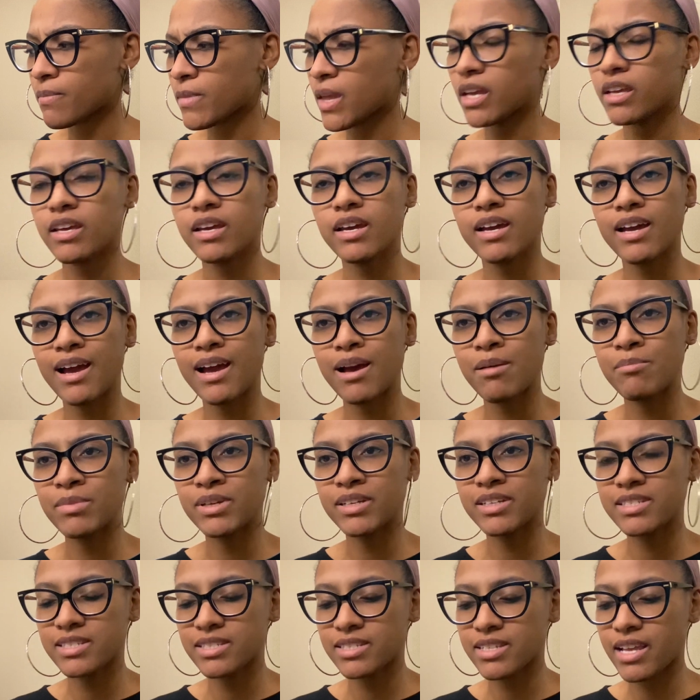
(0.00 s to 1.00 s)
yeah, I'm
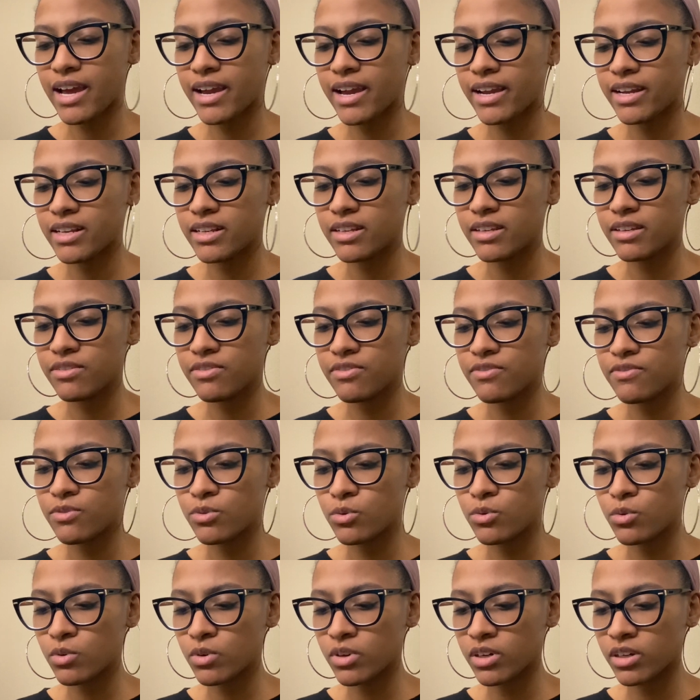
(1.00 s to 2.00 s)
excited
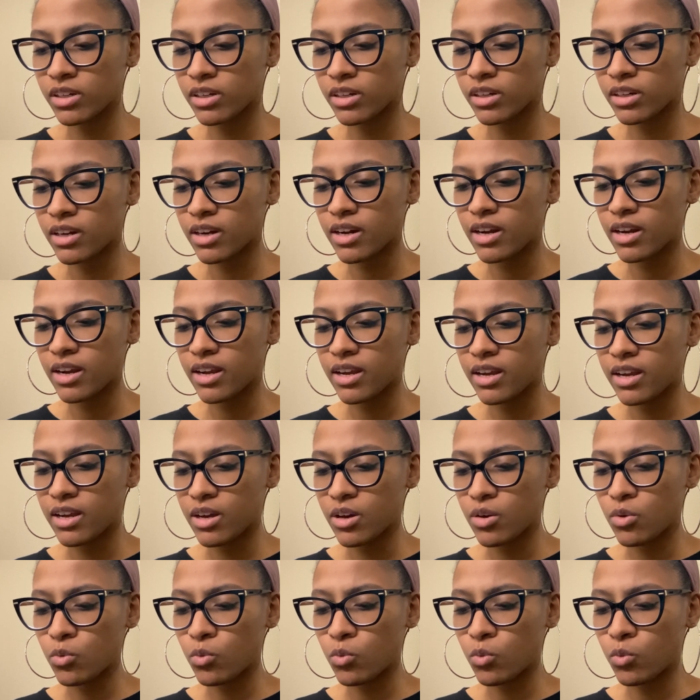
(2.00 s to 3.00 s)
for
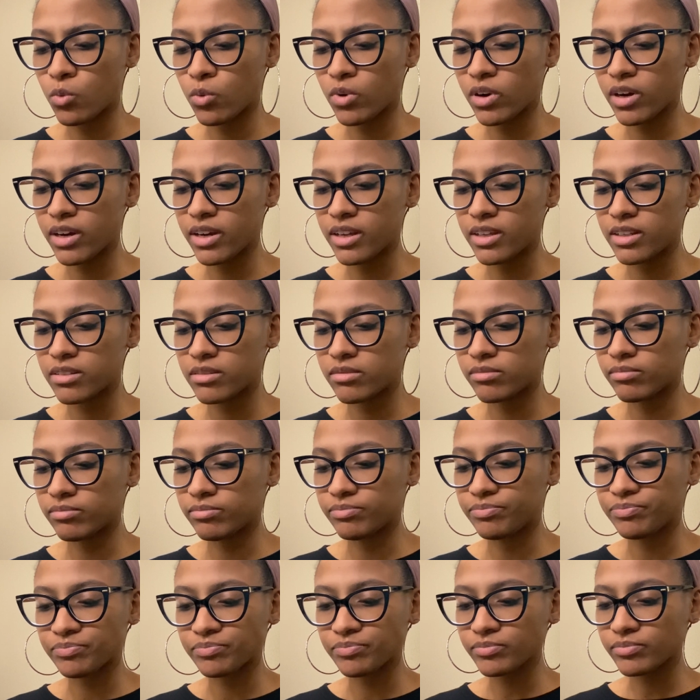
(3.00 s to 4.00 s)
what
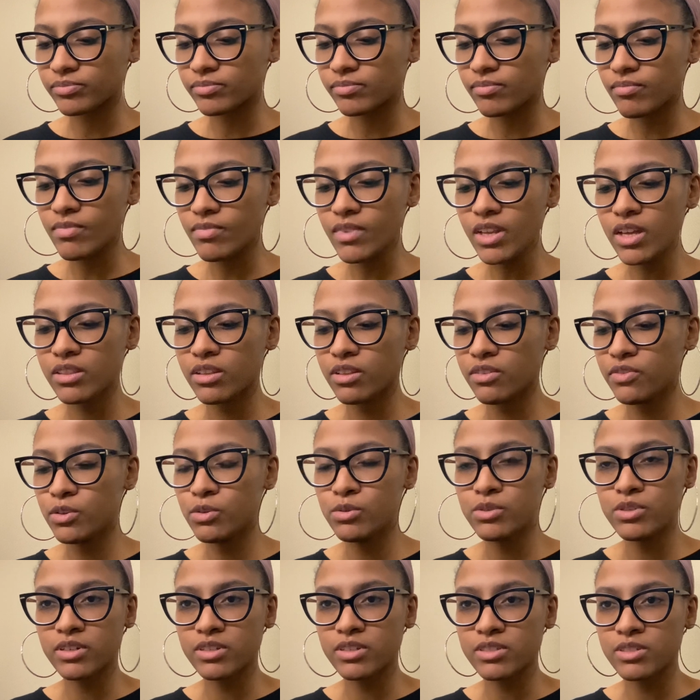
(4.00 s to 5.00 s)
the
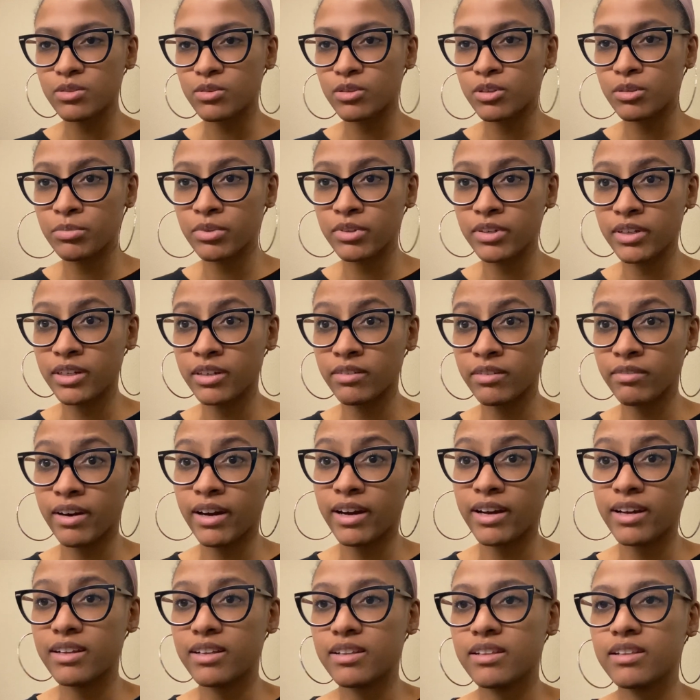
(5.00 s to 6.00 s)
future is going to bring,
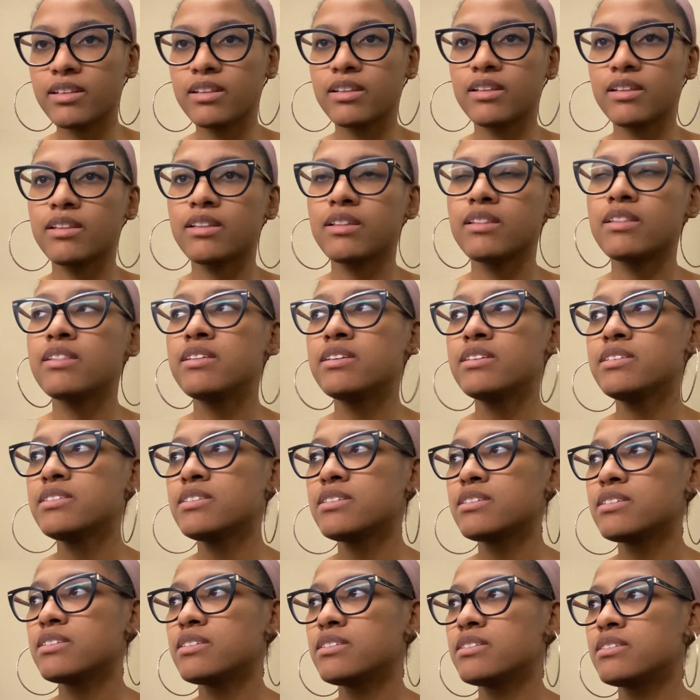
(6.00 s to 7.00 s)
right? This
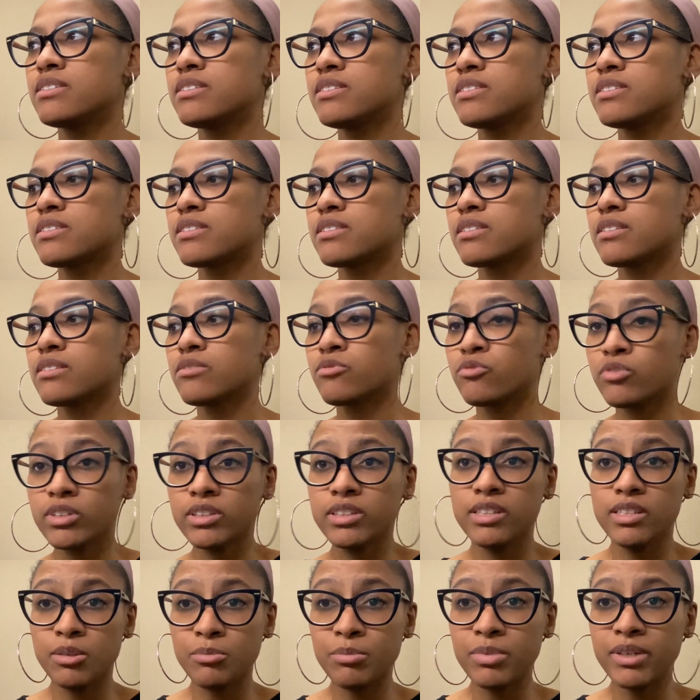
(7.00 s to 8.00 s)
is really
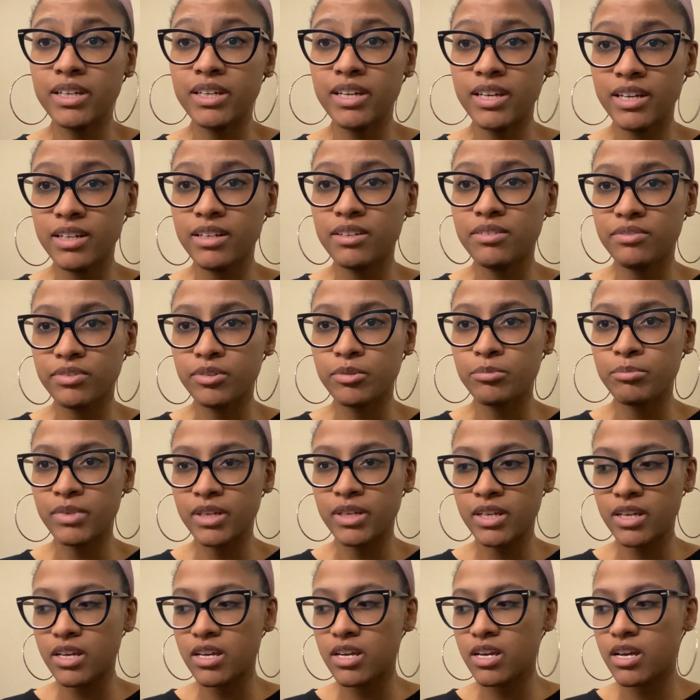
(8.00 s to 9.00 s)
the beginning for
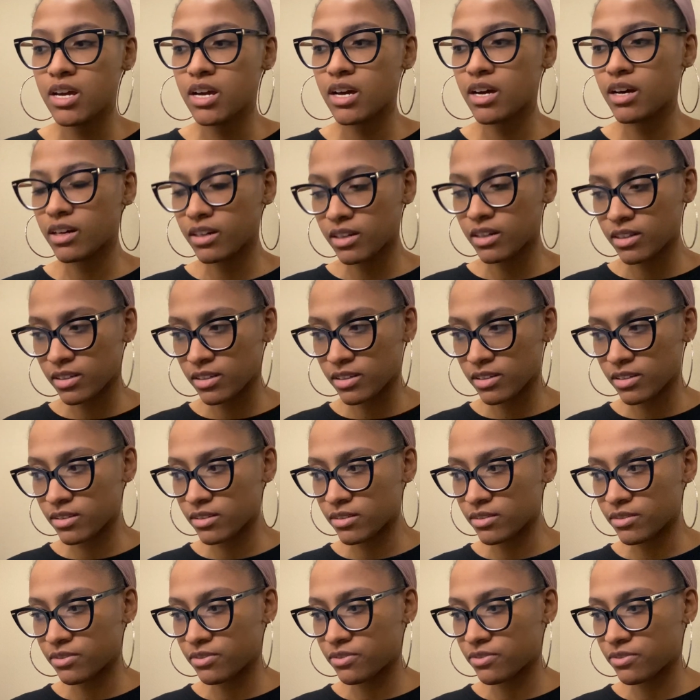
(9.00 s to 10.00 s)
me
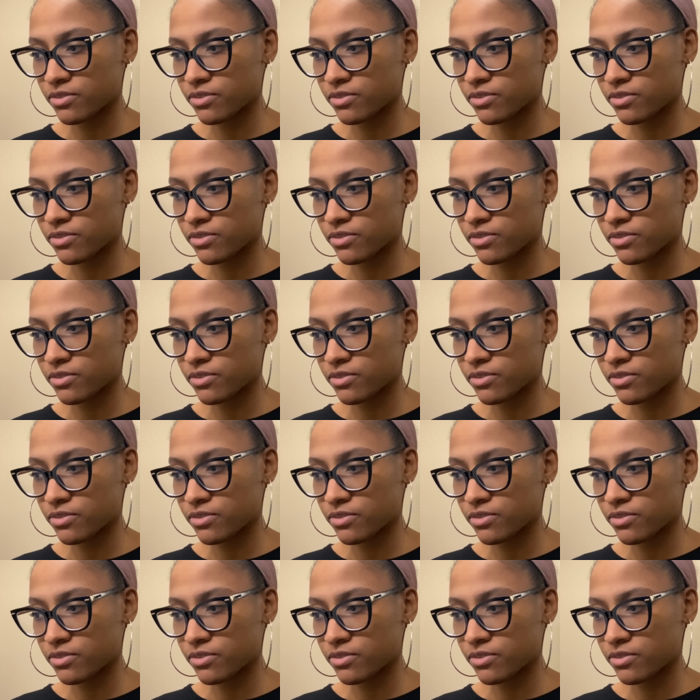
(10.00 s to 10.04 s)
of